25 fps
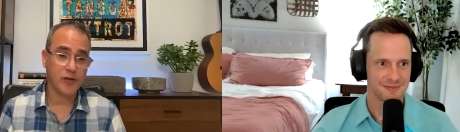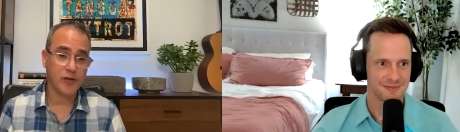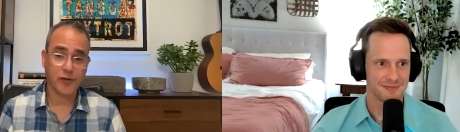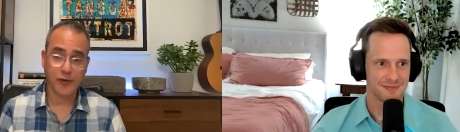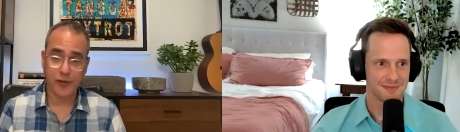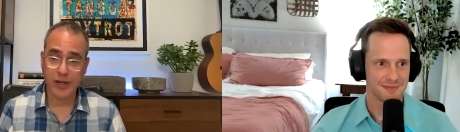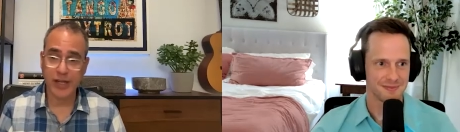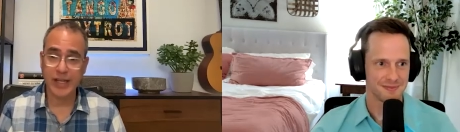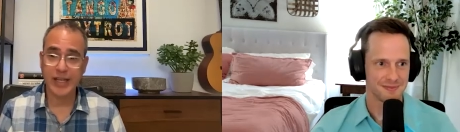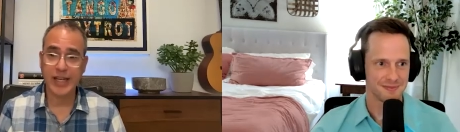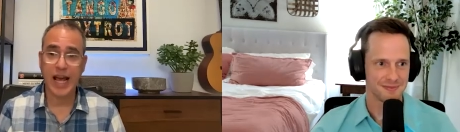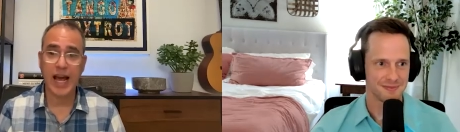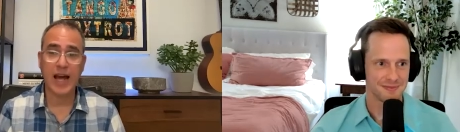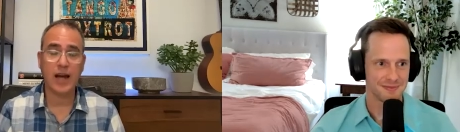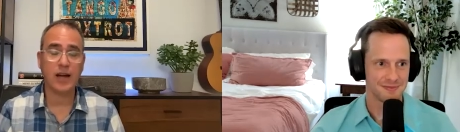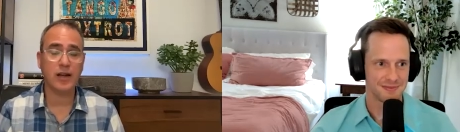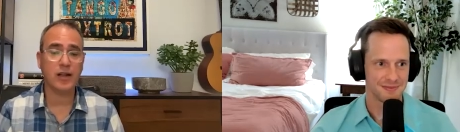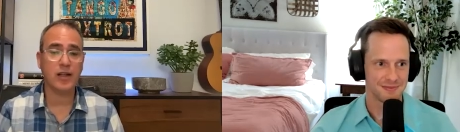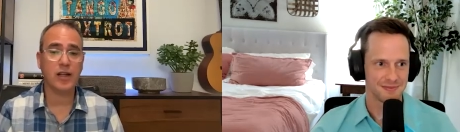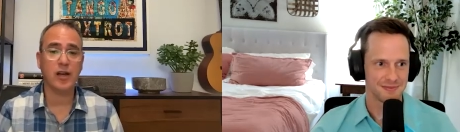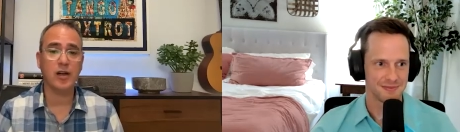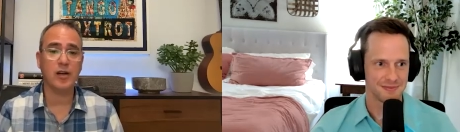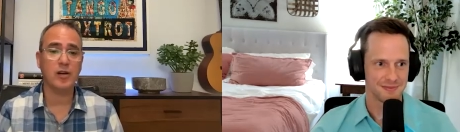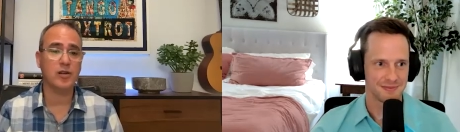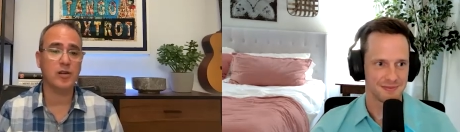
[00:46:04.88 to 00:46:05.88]
Speaker 1: free
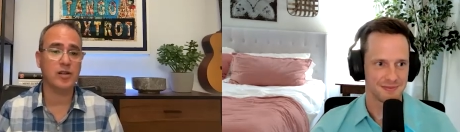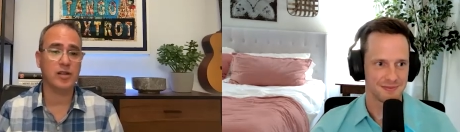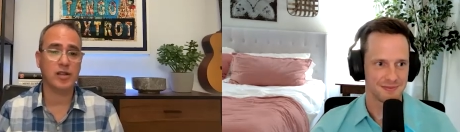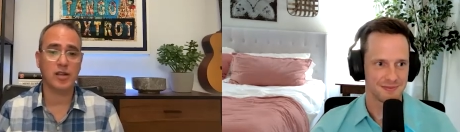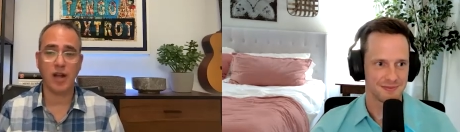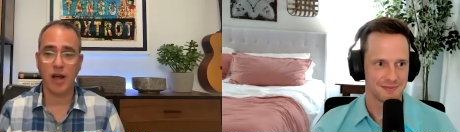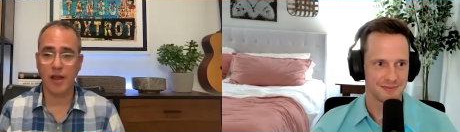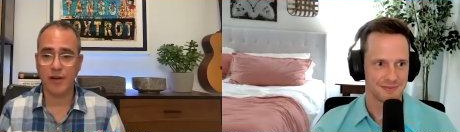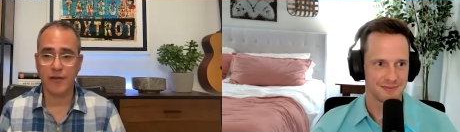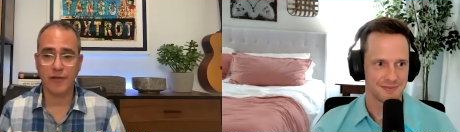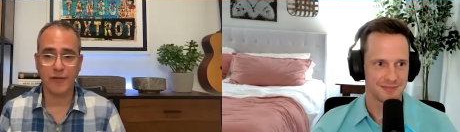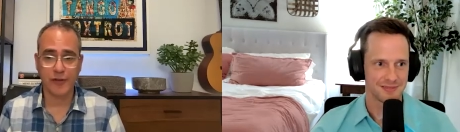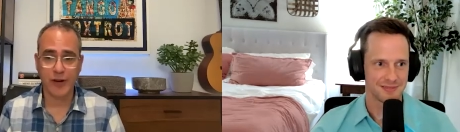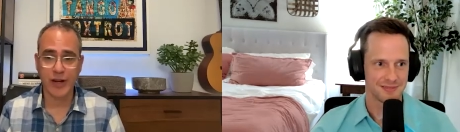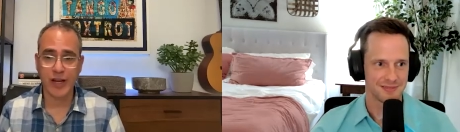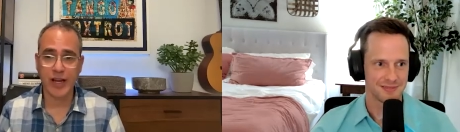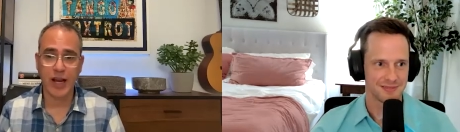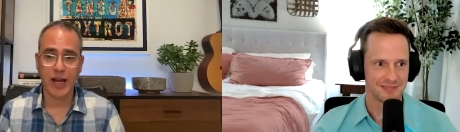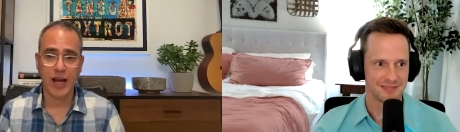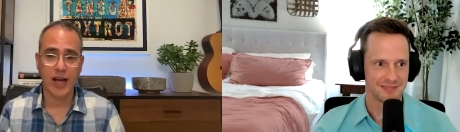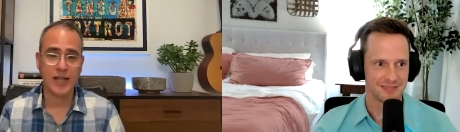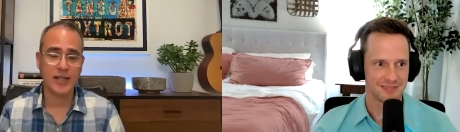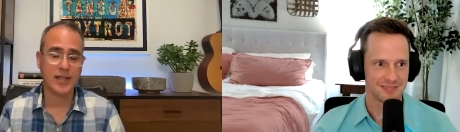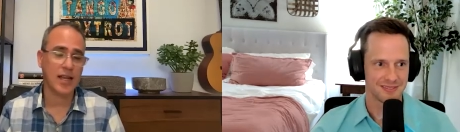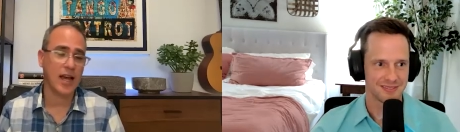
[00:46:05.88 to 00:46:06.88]
downloads and other free
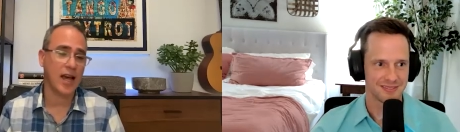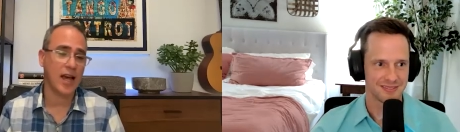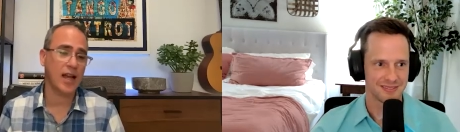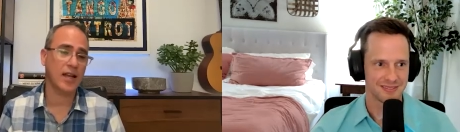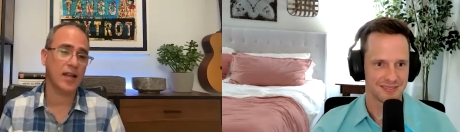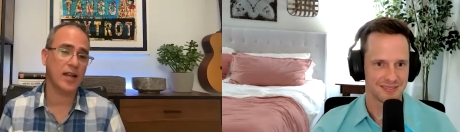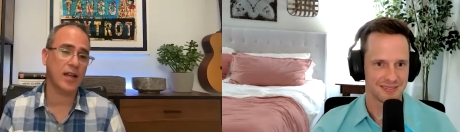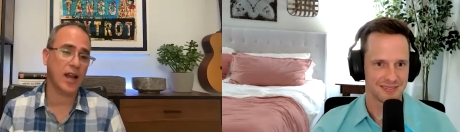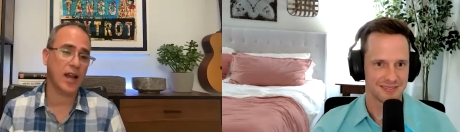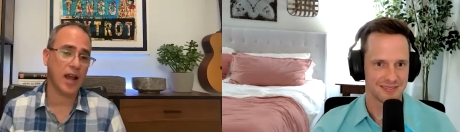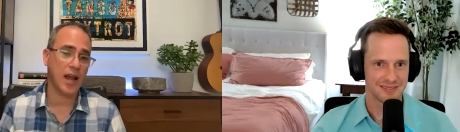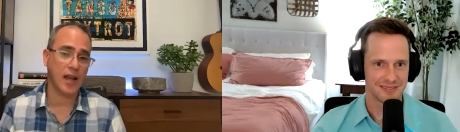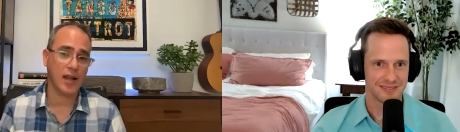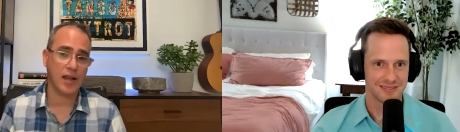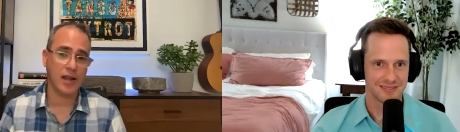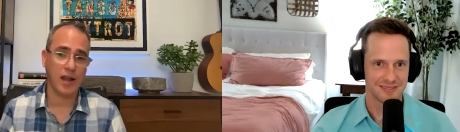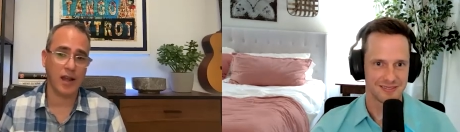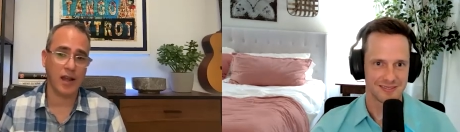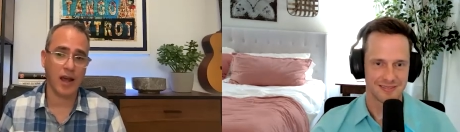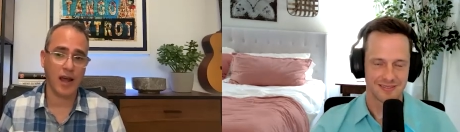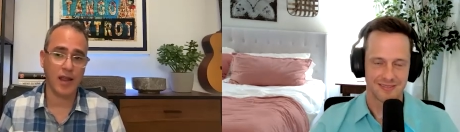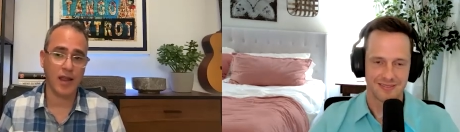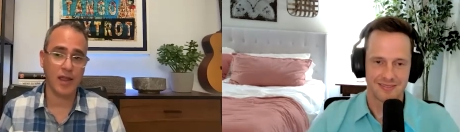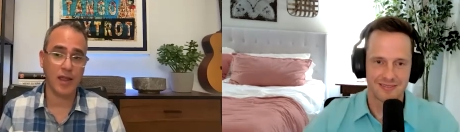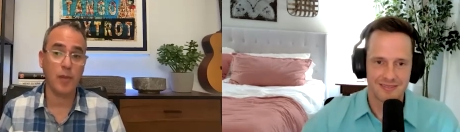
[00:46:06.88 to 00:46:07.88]
content and
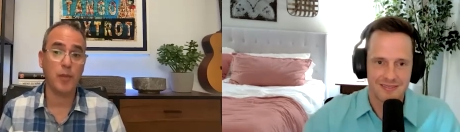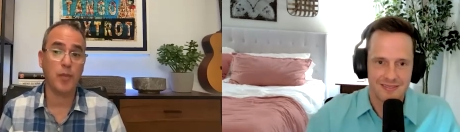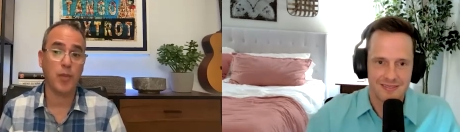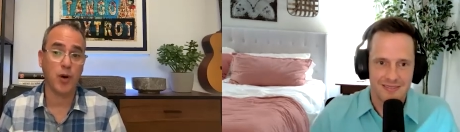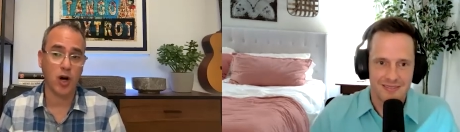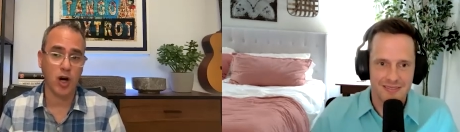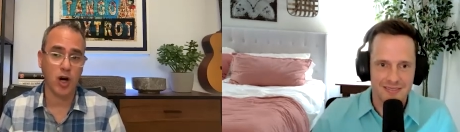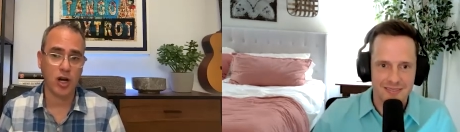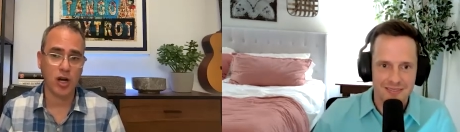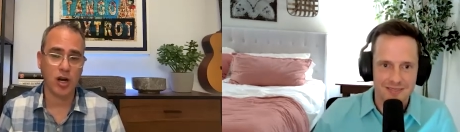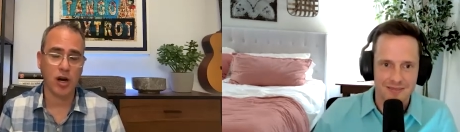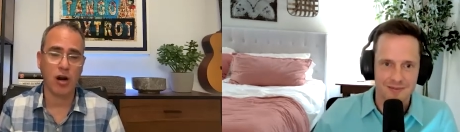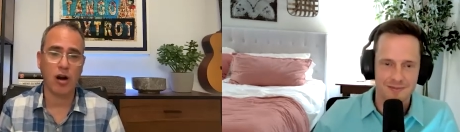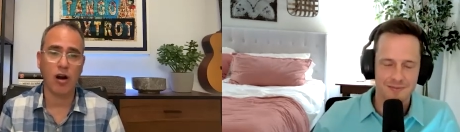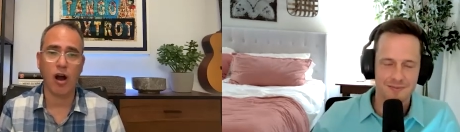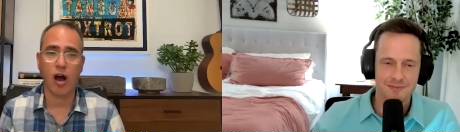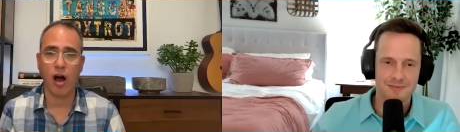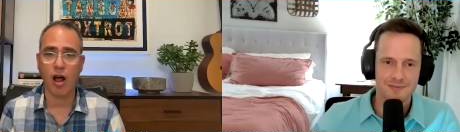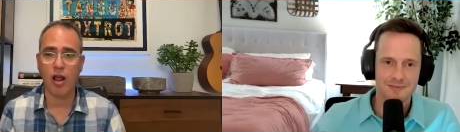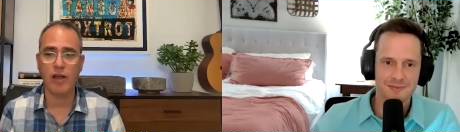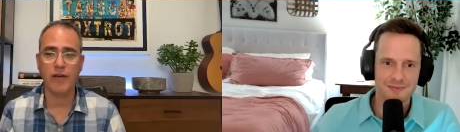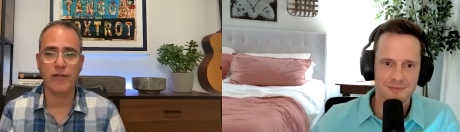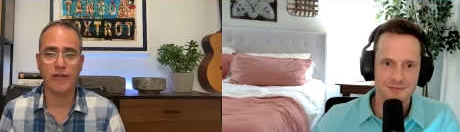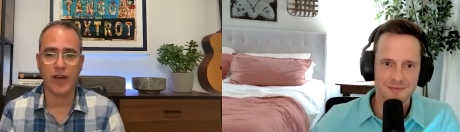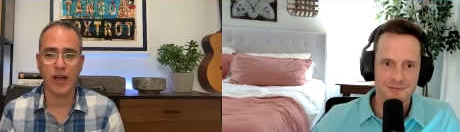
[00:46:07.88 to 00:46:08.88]
the book are
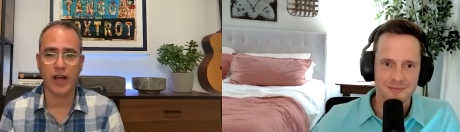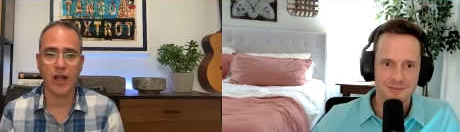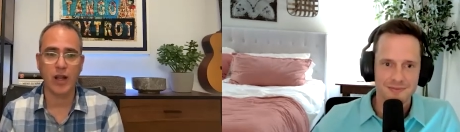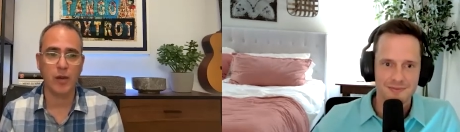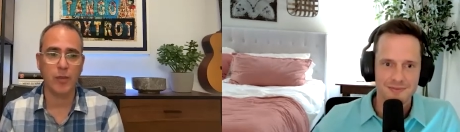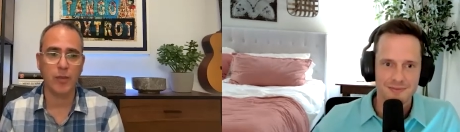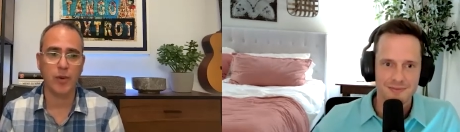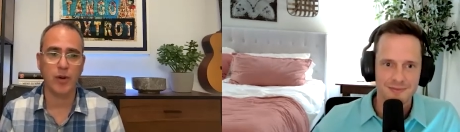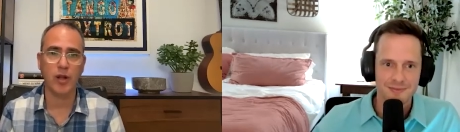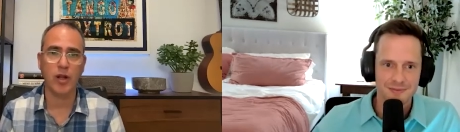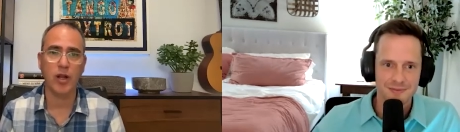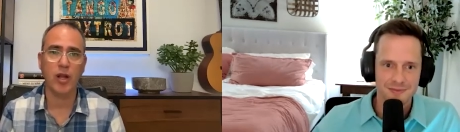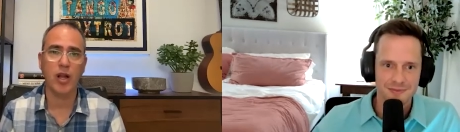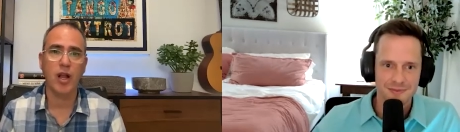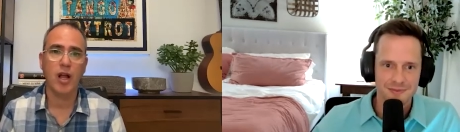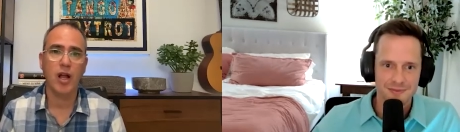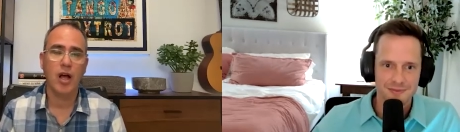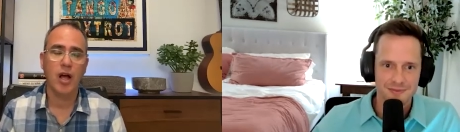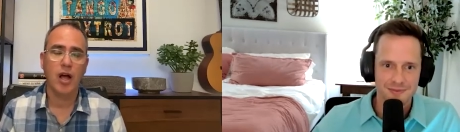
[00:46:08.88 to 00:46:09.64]
all available